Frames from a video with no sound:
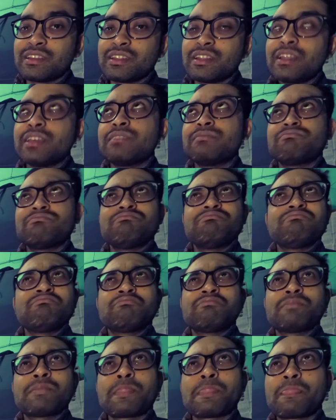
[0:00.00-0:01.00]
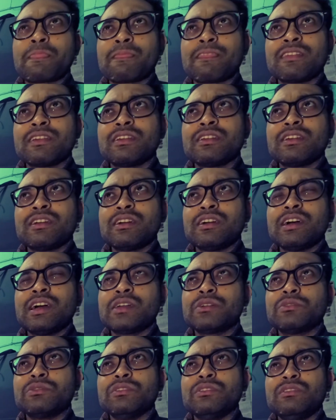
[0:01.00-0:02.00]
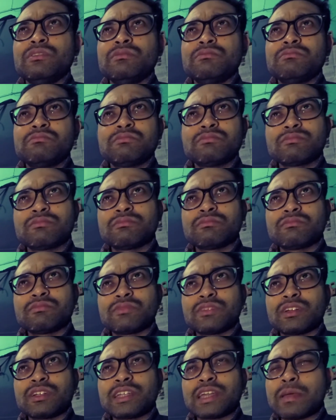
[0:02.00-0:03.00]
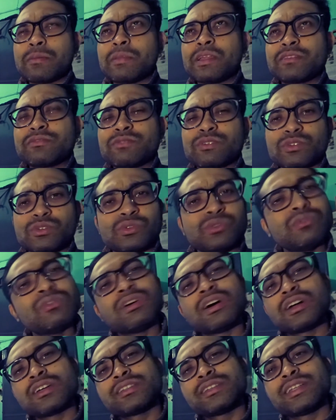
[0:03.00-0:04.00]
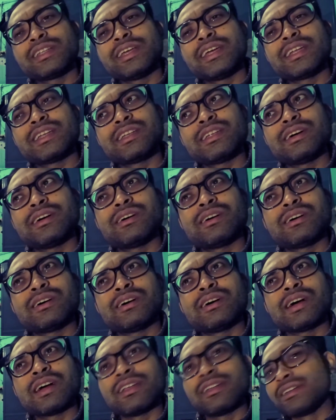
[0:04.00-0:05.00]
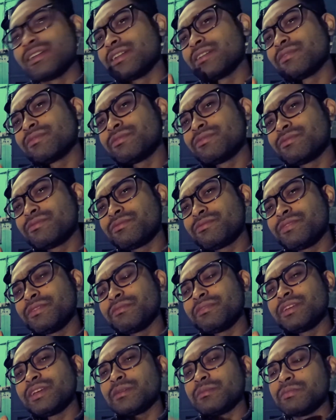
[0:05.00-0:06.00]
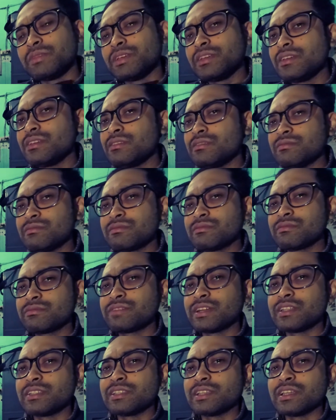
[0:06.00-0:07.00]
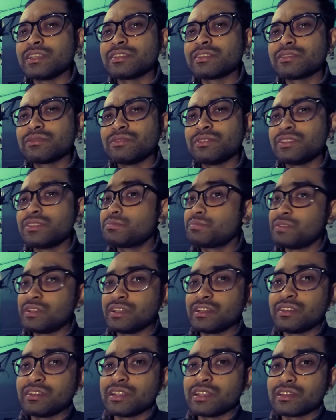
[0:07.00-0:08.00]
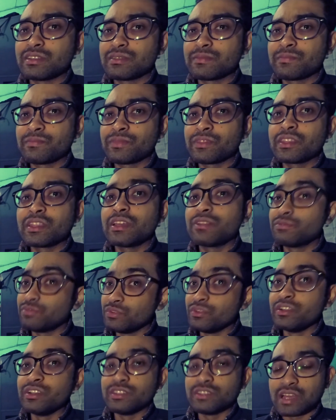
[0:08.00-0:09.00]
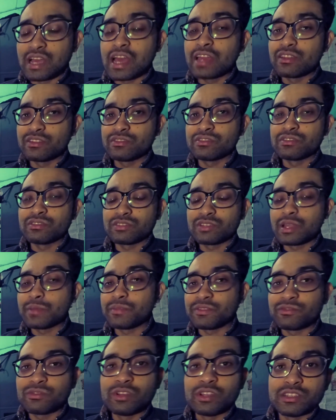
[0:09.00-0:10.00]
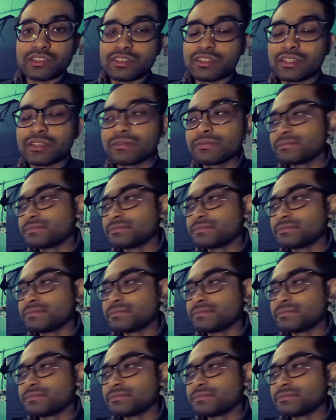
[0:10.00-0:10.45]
Like, I could time lapse for 2 hours and get a 150 MB file size, which is pretty great, and high resolution, I mean full HD.